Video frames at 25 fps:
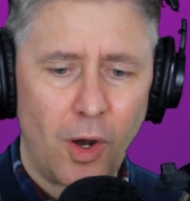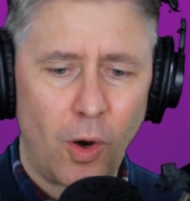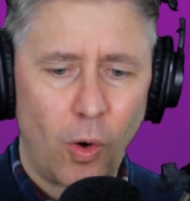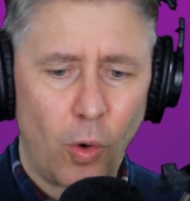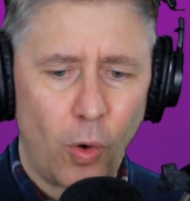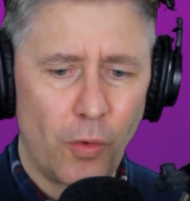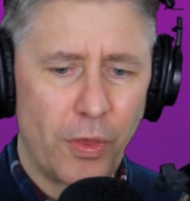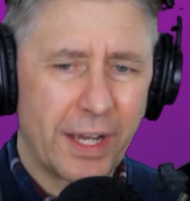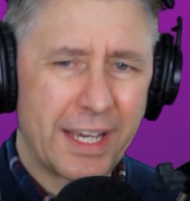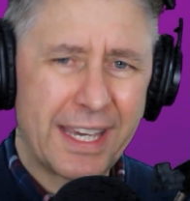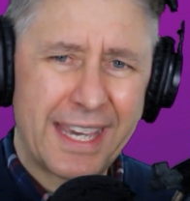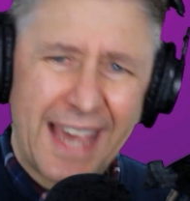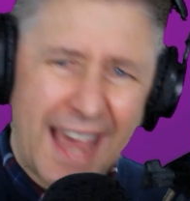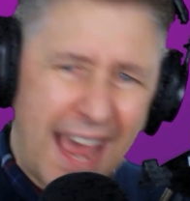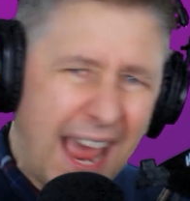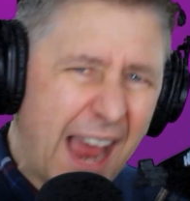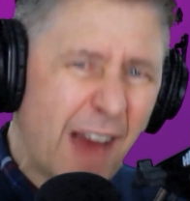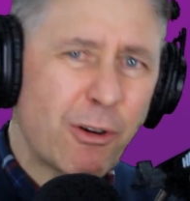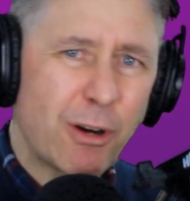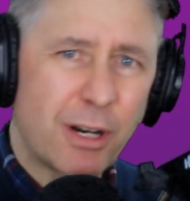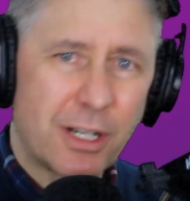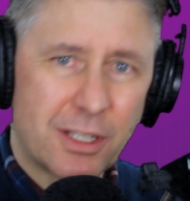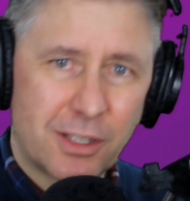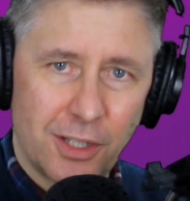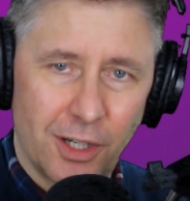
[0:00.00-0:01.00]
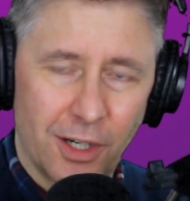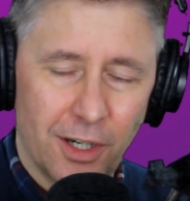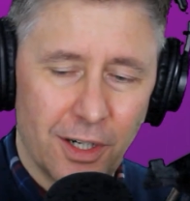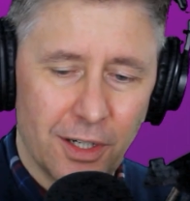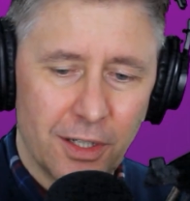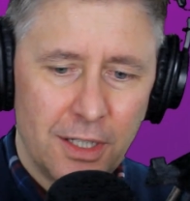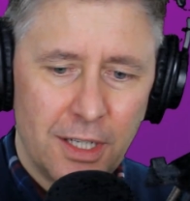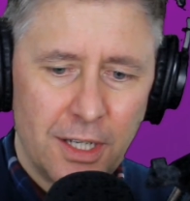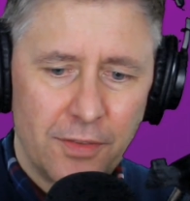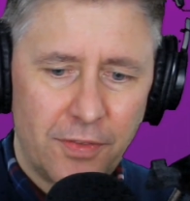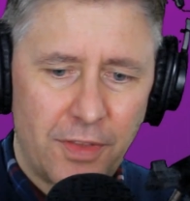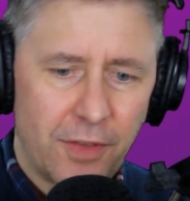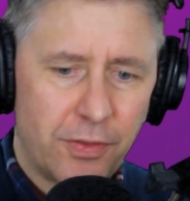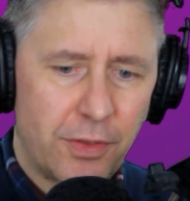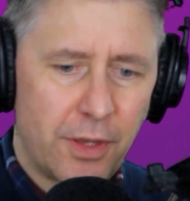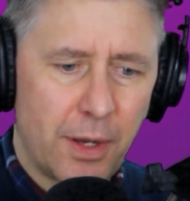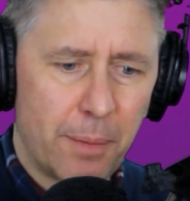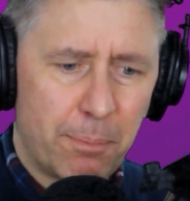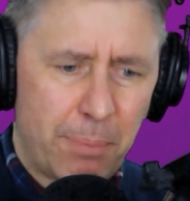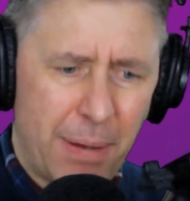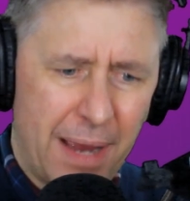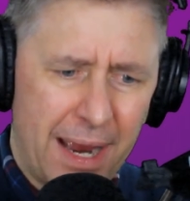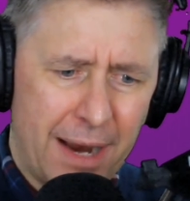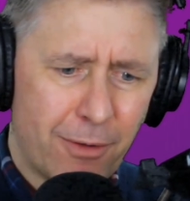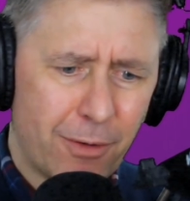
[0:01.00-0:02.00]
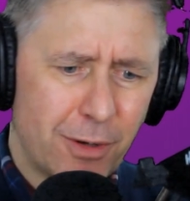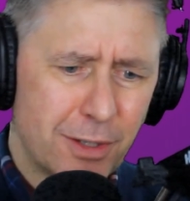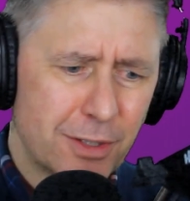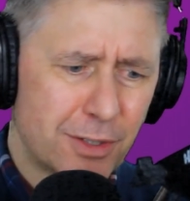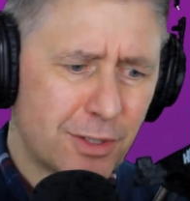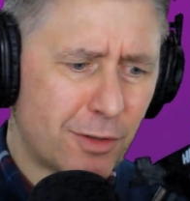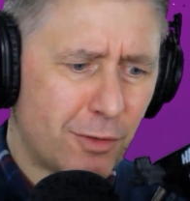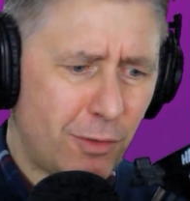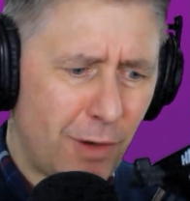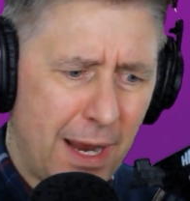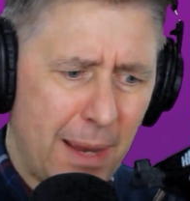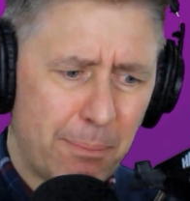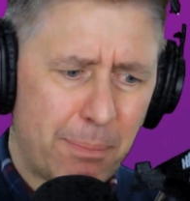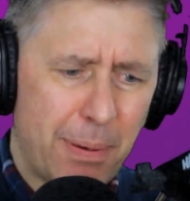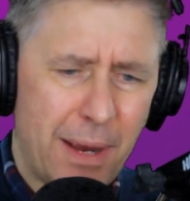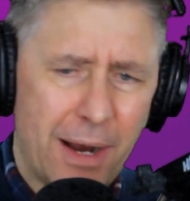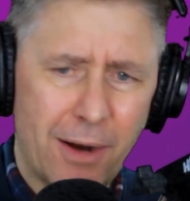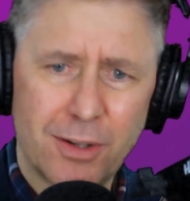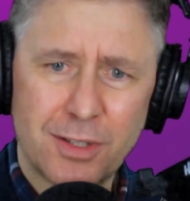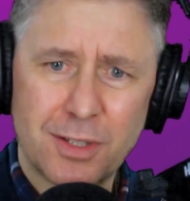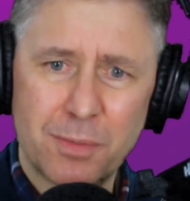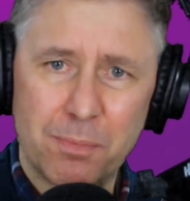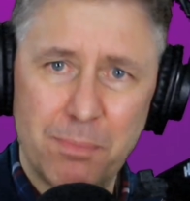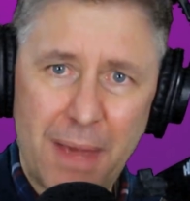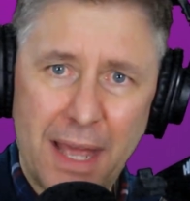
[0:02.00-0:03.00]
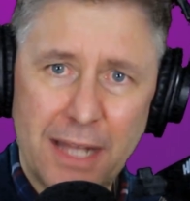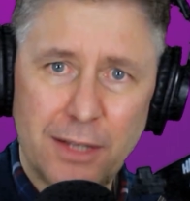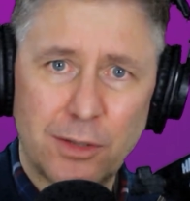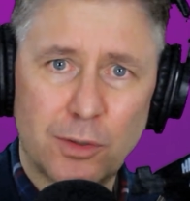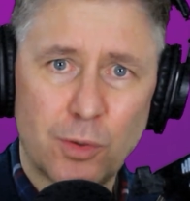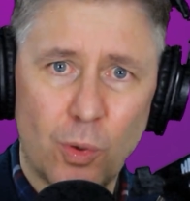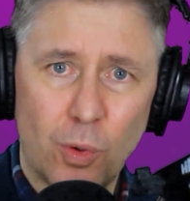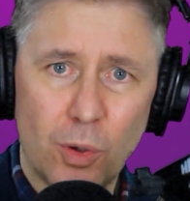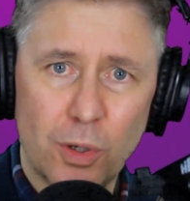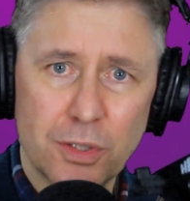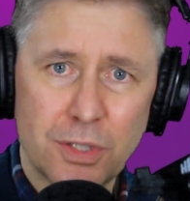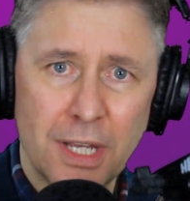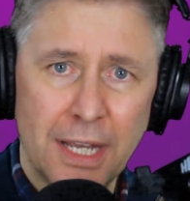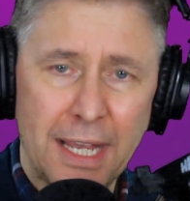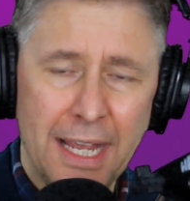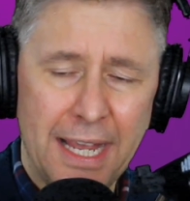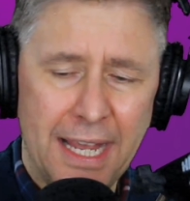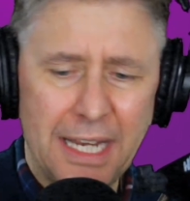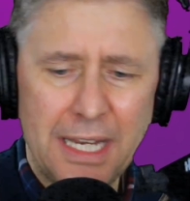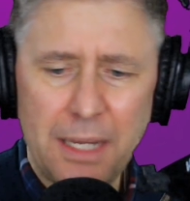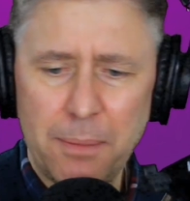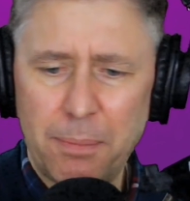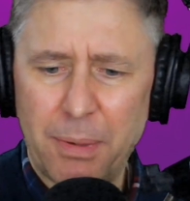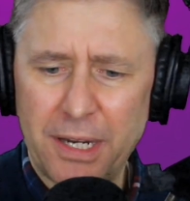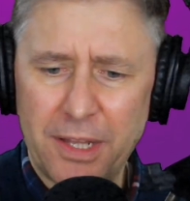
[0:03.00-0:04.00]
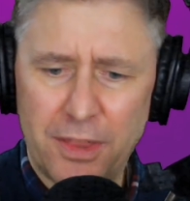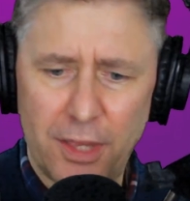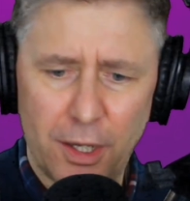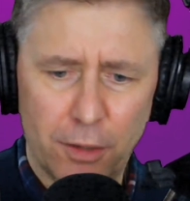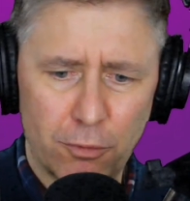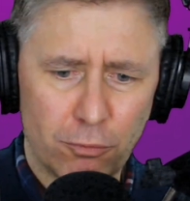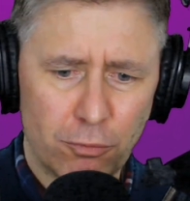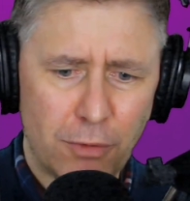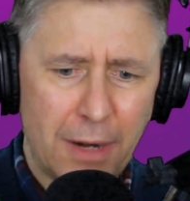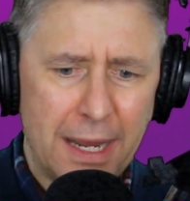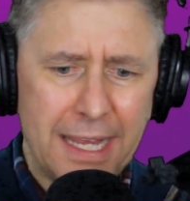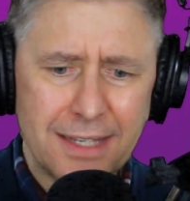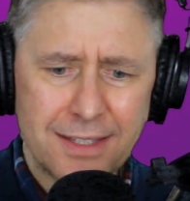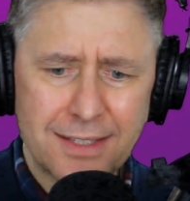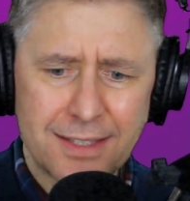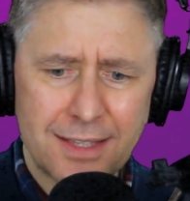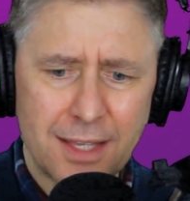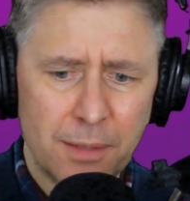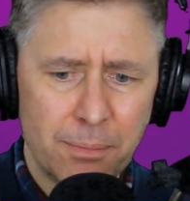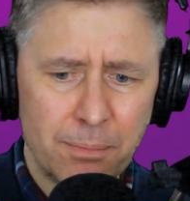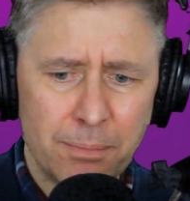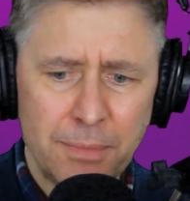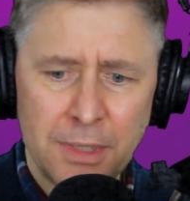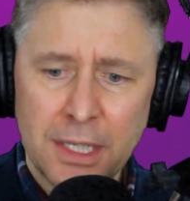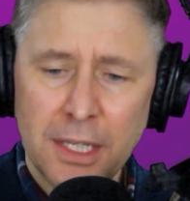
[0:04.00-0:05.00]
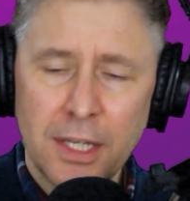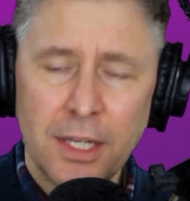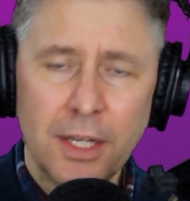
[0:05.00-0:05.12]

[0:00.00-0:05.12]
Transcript: or the character that their parents, grandparents, mentors, anybody that raised them.